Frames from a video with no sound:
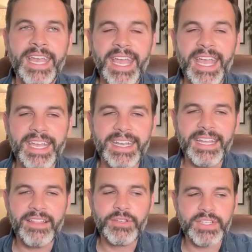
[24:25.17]
And
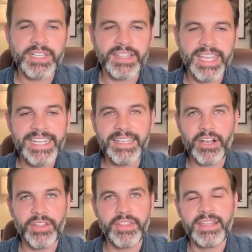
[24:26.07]
there's a lady
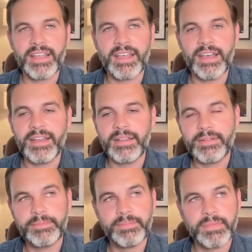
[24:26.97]
on
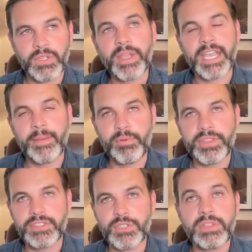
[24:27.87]
the going up
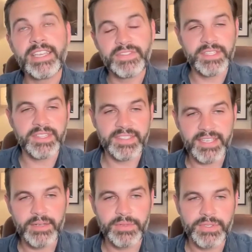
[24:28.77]
with us who lives at the
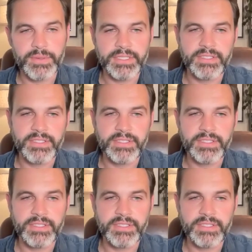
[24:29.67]
ski resort.